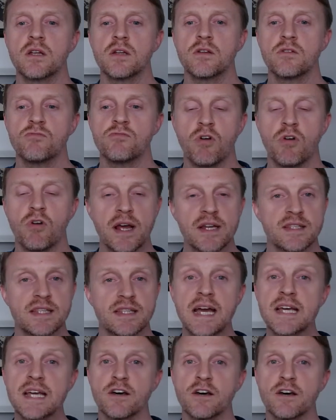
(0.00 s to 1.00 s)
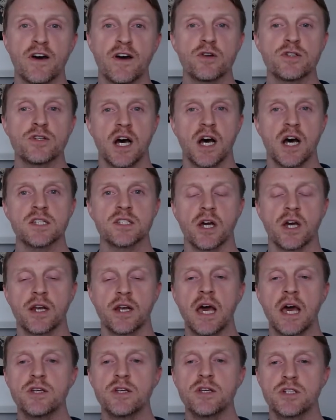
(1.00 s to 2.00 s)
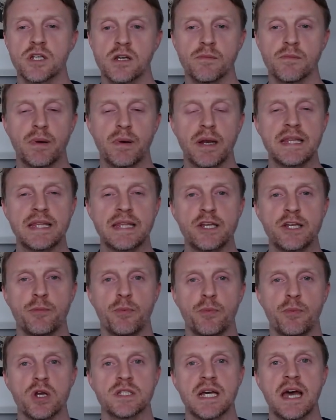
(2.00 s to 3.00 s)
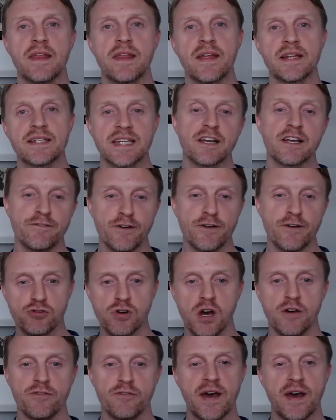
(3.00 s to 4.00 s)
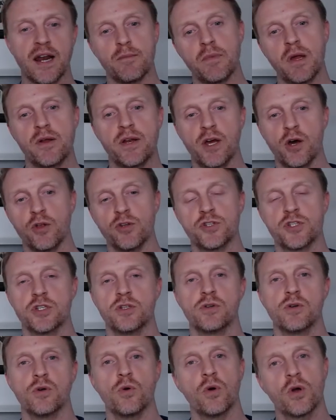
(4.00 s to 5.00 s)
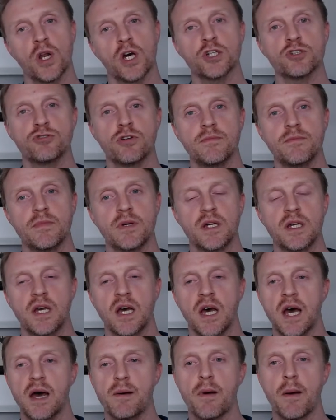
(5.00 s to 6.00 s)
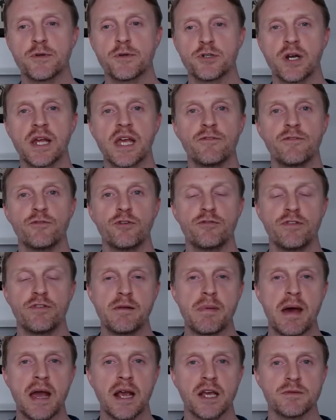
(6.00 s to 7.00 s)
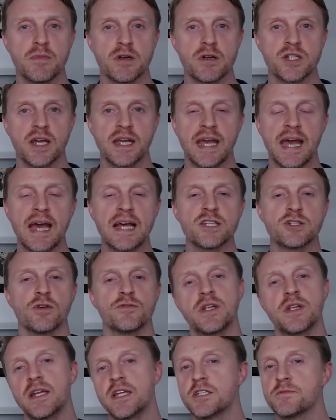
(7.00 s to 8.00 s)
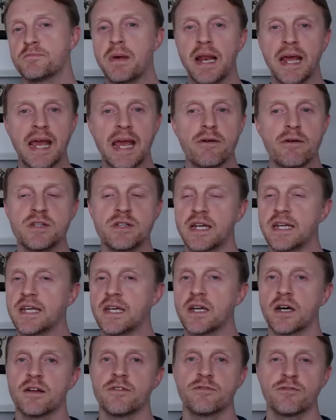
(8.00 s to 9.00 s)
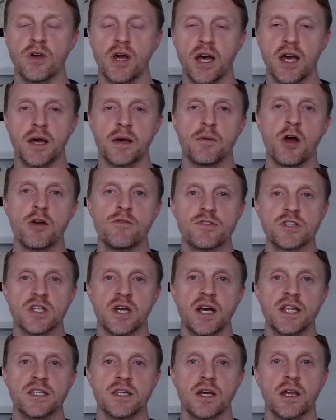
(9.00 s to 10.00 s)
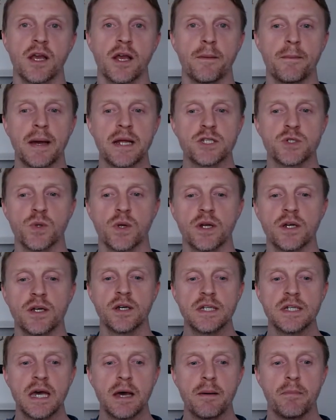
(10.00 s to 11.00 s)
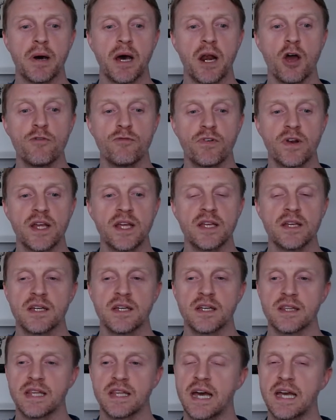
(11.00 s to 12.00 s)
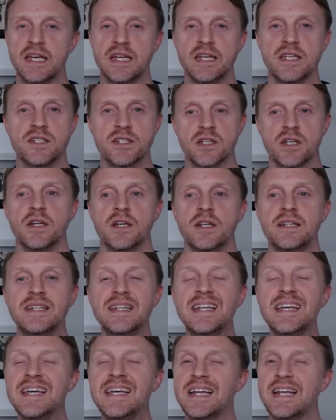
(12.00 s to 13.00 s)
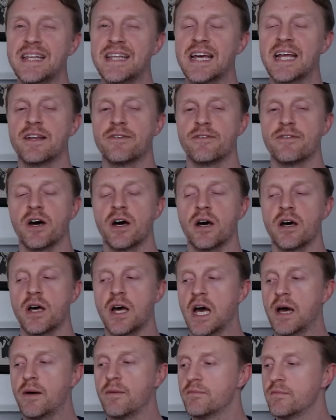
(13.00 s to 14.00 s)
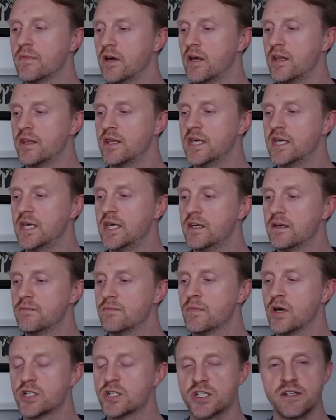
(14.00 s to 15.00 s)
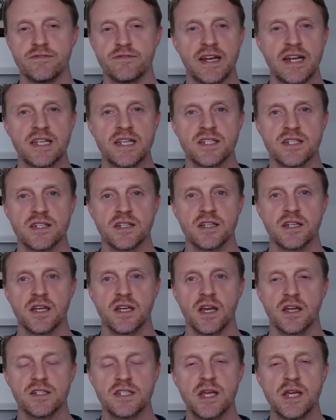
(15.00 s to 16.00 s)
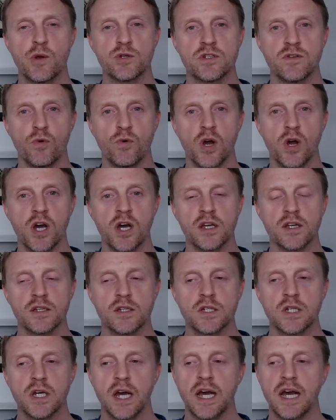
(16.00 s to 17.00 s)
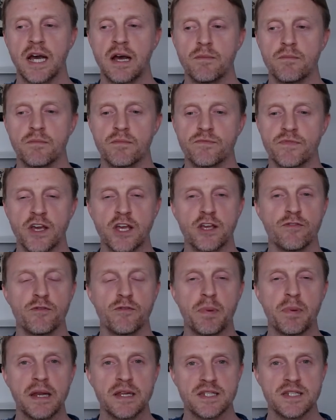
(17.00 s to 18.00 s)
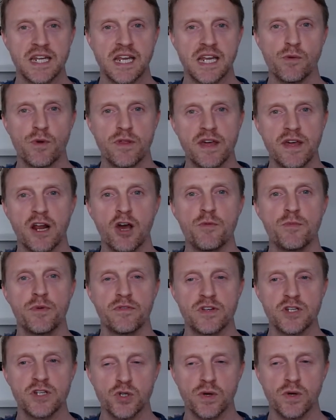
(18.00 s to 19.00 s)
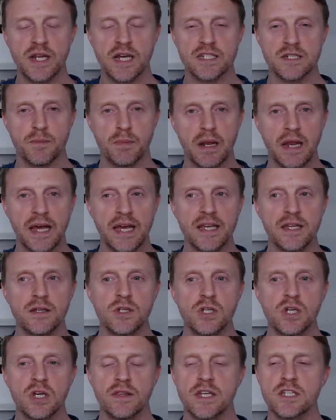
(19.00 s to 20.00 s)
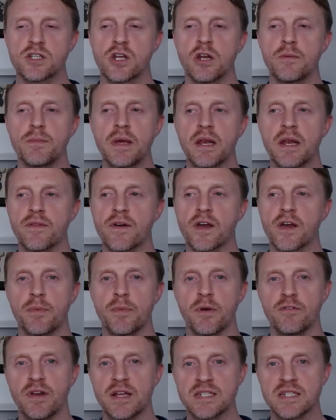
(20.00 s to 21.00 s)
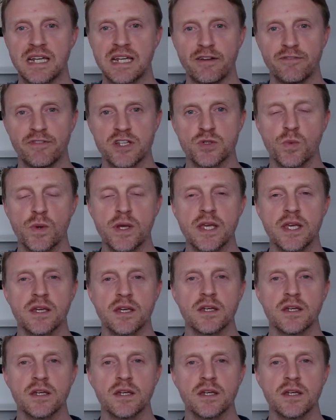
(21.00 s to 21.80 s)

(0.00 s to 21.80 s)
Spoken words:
Right, that is our final task. I'd like you to complete that in your books and then take a photograph and upload it onto Google Classroom. I've been trying to give you feedback as much as I can, so obviously any spelling errors, any kind of oversights I can come back to you on. But hopefully that is nearly the end of our the Merchant of Venice sequence of work. Thank you for sticking with it, and I hope you've enjoyed it as a play. There's going to be another couple of lessons left this week,